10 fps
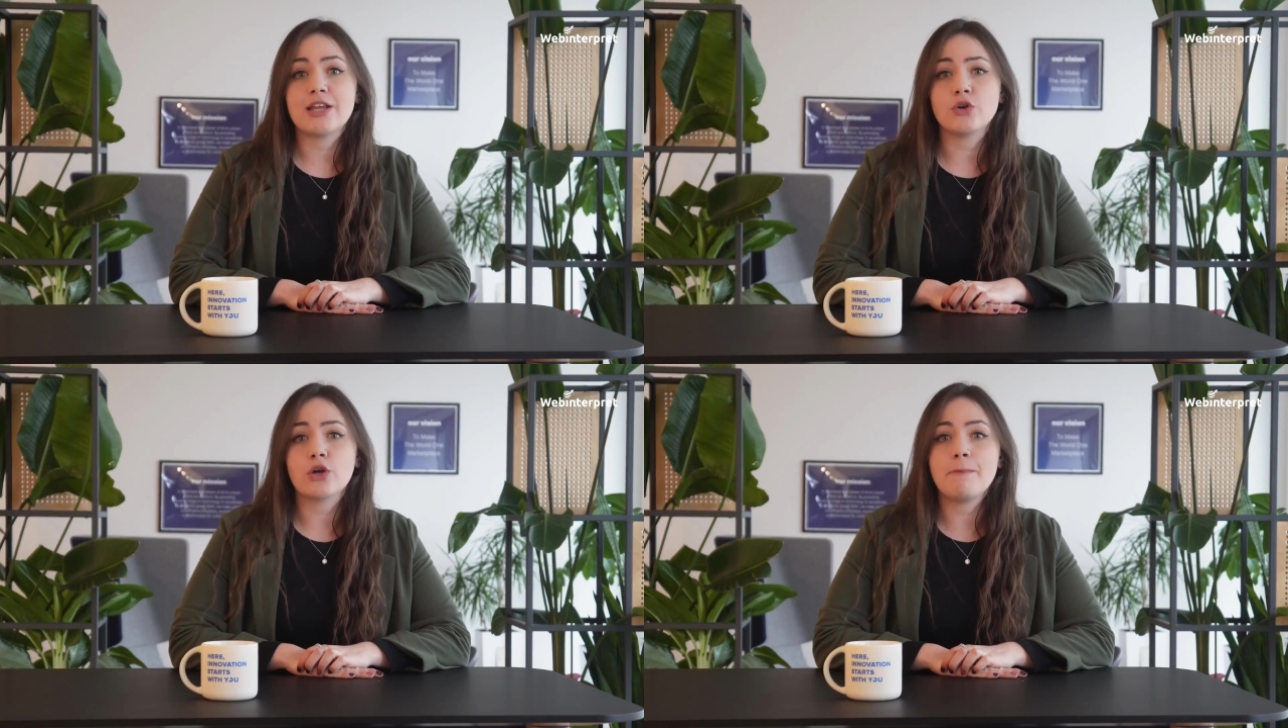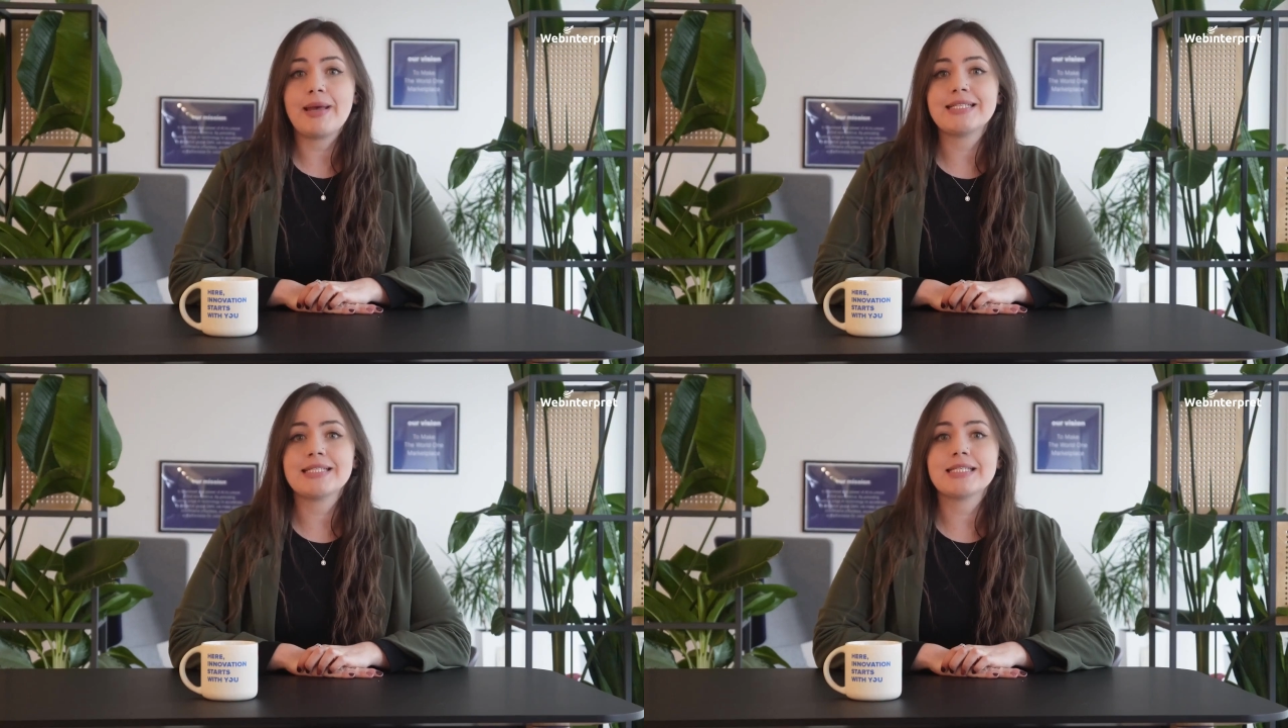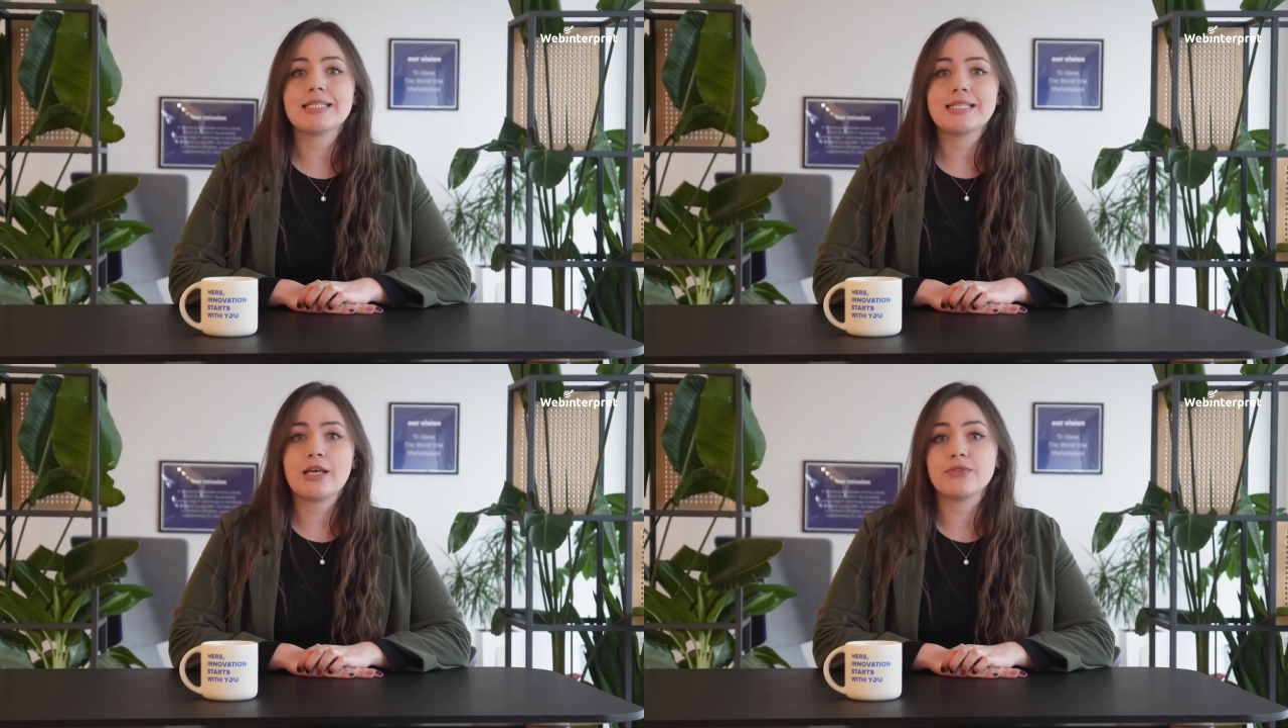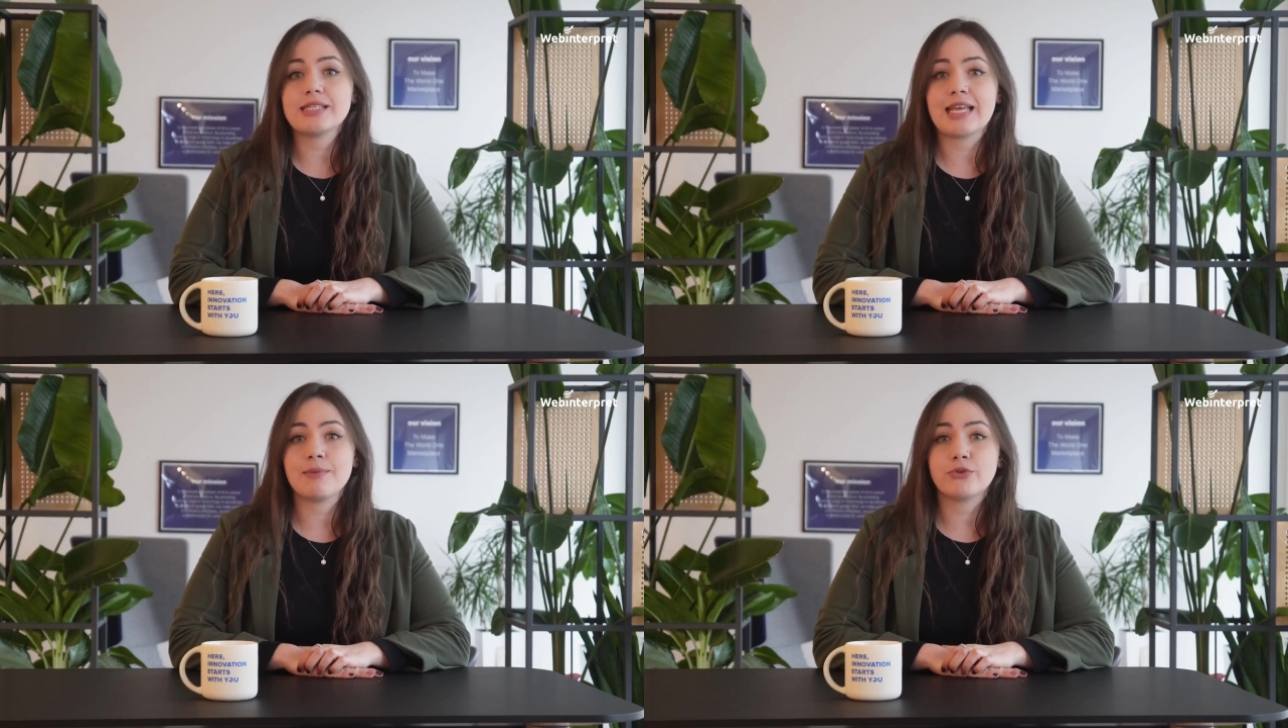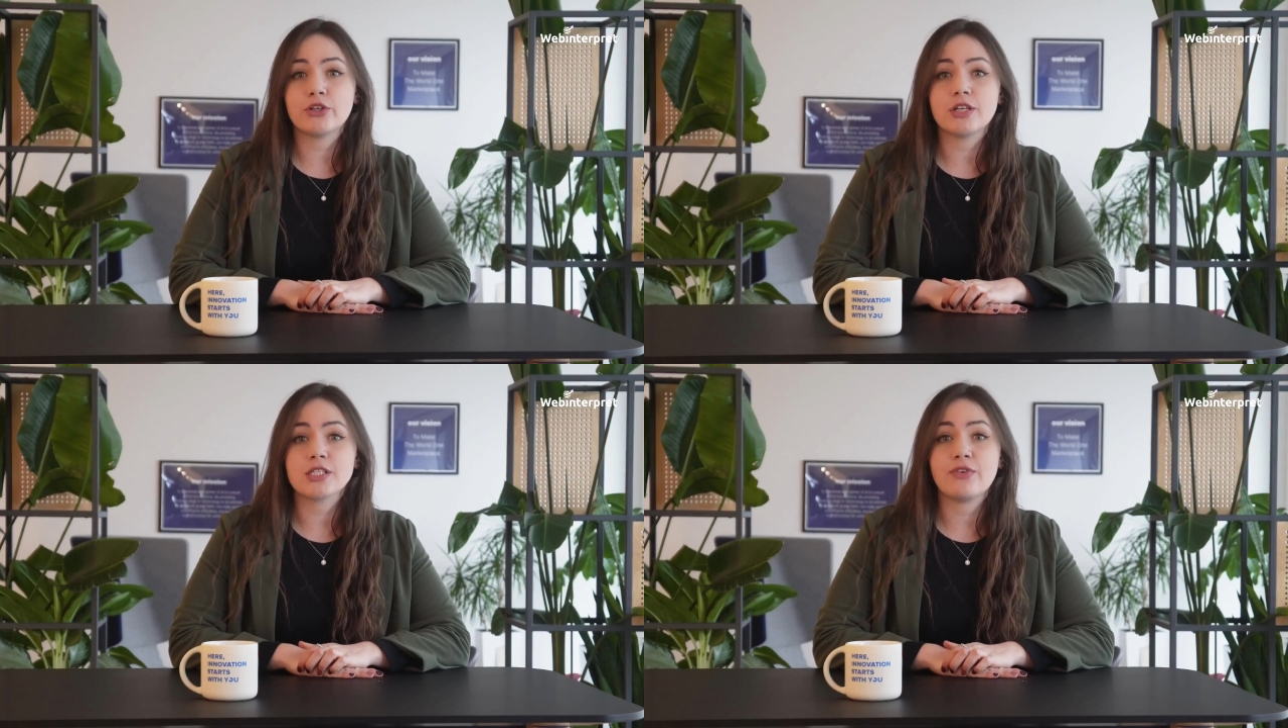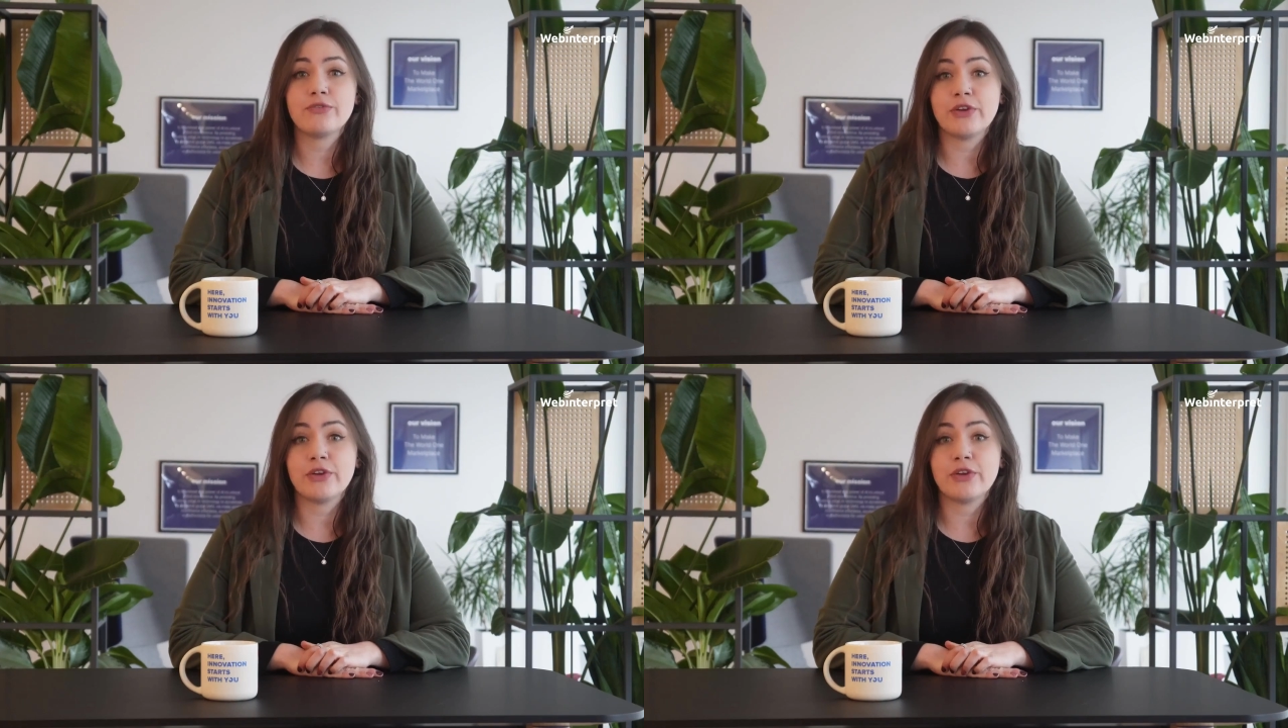and your competitors sell the same products for